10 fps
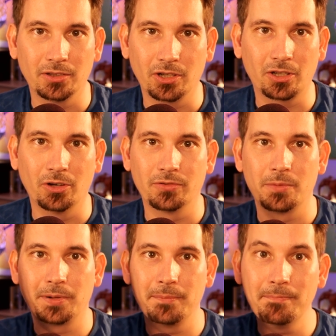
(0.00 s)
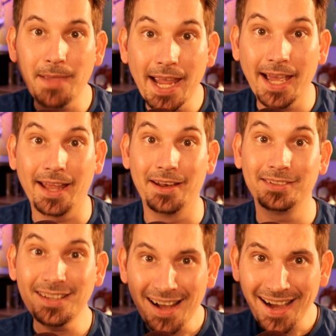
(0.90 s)
look over, but man,
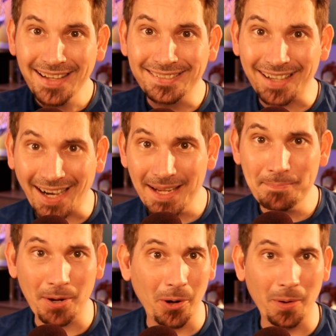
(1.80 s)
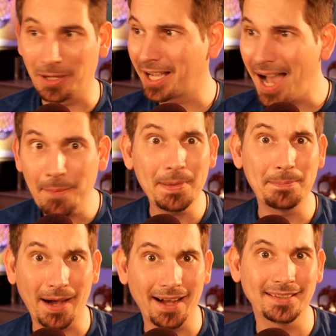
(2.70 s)
did I typo a copy
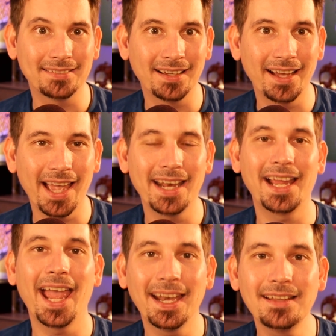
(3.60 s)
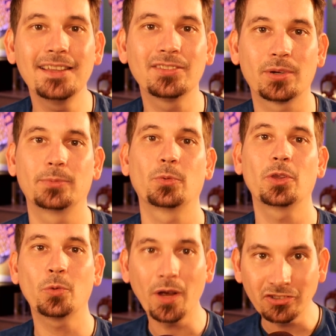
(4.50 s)
pasta, and I ended the script with
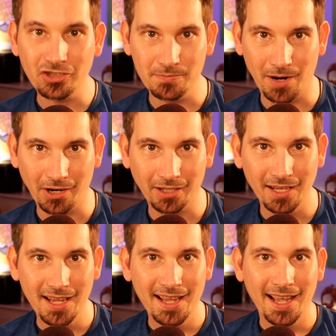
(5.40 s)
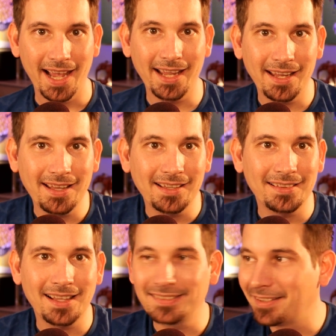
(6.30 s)
a question mark. And
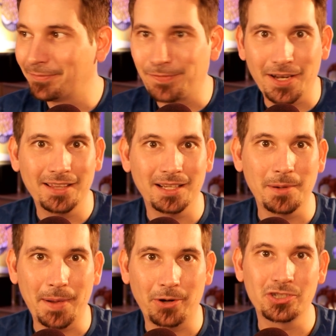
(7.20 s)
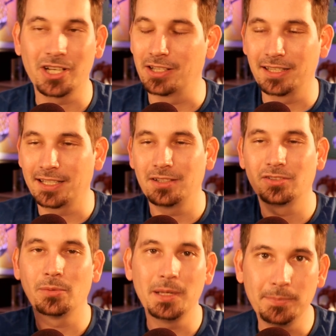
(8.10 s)
that's the funny thing about PowerShell. Like, there's
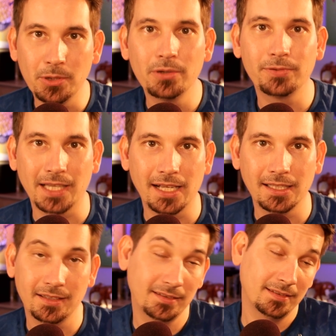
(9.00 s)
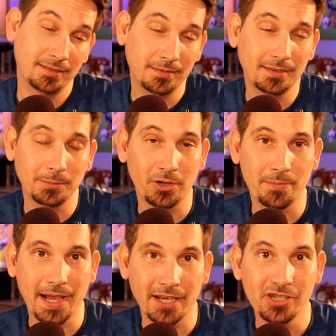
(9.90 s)
so many beautiful aliases similar to
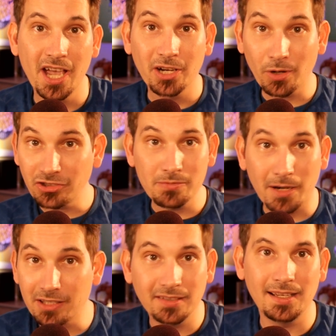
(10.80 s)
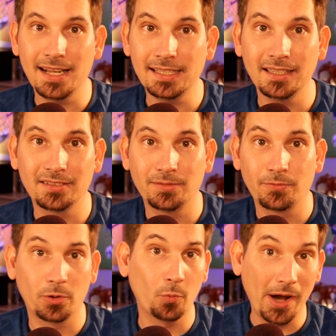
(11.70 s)
Bash. Question mark is an alias
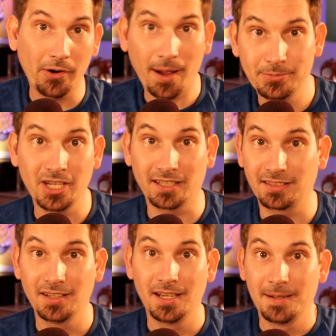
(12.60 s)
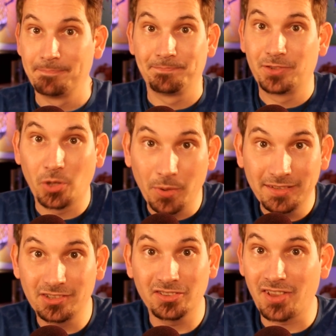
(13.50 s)
for where object. So
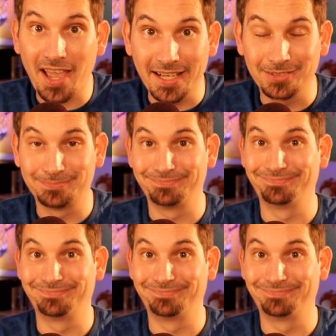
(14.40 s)
it's just like